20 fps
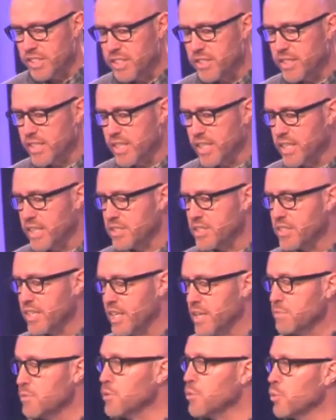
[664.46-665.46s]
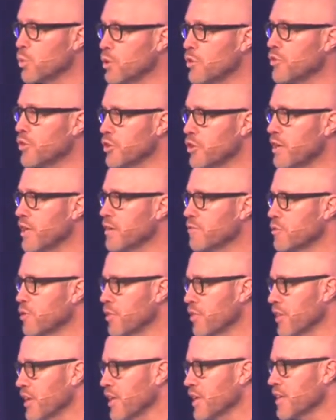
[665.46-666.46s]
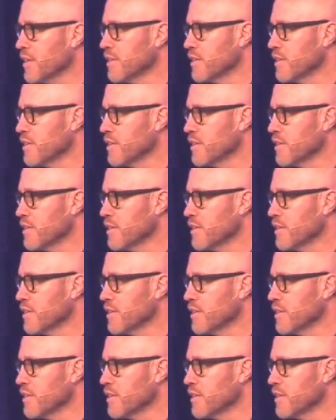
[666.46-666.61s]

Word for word: at the king's table worth your everything?